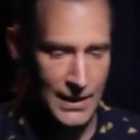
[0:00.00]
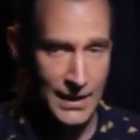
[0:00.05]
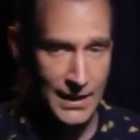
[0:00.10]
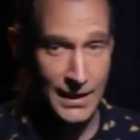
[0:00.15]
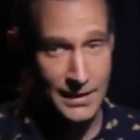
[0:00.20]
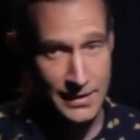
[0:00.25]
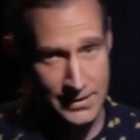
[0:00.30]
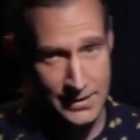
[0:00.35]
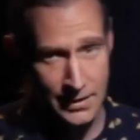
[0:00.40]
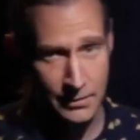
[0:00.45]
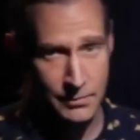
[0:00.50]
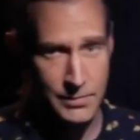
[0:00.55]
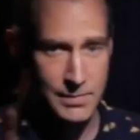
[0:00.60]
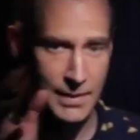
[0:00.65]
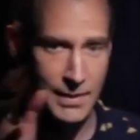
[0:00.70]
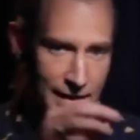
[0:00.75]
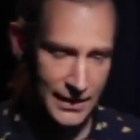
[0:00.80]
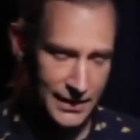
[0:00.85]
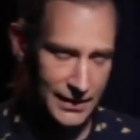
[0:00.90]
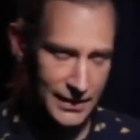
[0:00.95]
And this comes
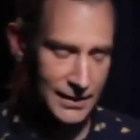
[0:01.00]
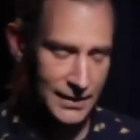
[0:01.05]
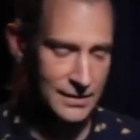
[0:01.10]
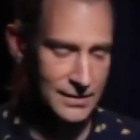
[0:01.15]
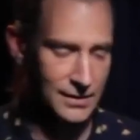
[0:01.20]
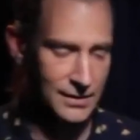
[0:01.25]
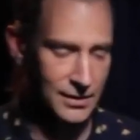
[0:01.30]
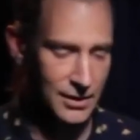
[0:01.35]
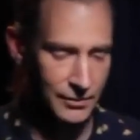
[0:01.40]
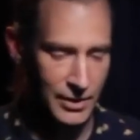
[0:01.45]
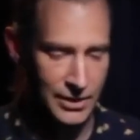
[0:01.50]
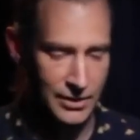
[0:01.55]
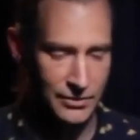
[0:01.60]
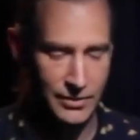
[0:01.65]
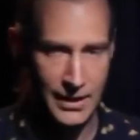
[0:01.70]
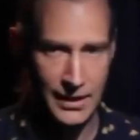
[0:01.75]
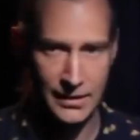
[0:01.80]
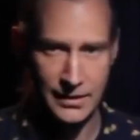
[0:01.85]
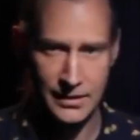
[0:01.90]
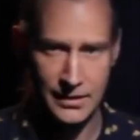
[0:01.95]
back again to augmented
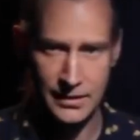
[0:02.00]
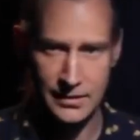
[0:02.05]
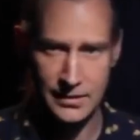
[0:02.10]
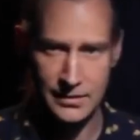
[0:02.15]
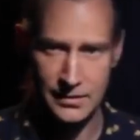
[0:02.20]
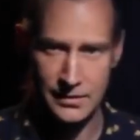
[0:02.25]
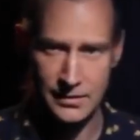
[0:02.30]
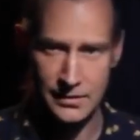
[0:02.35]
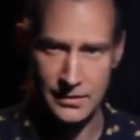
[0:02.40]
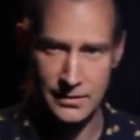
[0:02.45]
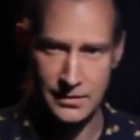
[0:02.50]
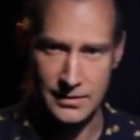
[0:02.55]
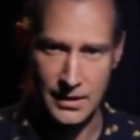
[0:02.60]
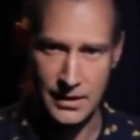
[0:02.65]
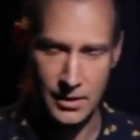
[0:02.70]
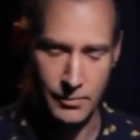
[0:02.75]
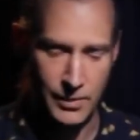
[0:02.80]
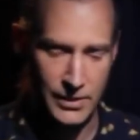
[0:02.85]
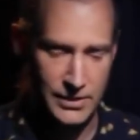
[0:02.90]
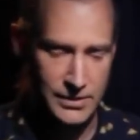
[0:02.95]
reality to
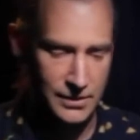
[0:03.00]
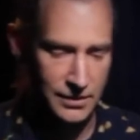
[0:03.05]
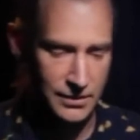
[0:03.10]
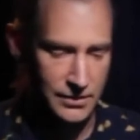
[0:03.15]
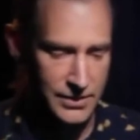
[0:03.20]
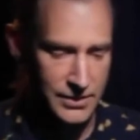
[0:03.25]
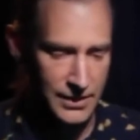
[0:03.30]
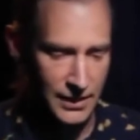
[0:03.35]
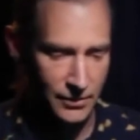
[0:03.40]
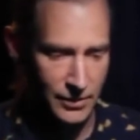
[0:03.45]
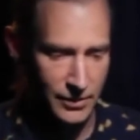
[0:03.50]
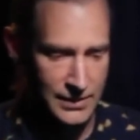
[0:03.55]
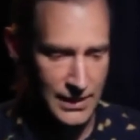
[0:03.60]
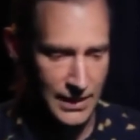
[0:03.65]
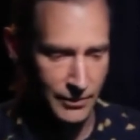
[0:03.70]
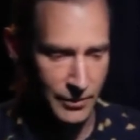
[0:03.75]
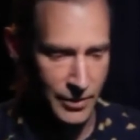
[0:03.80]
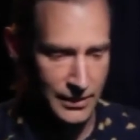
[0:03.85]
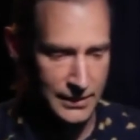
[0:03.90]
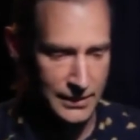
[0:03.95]
help us understand what's
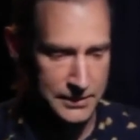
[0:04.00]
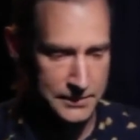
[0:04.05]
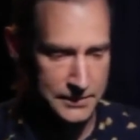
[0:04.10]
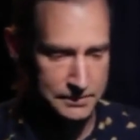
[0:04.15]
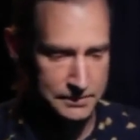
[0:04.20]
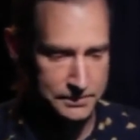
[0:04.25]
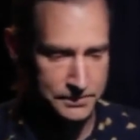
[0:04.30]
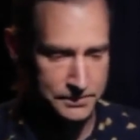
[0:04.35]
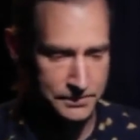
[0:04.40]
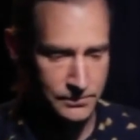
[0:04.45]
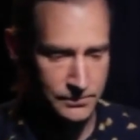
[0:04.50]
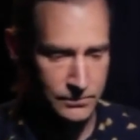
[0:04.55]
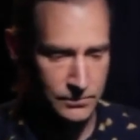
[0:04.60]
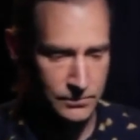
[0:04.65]
happening there.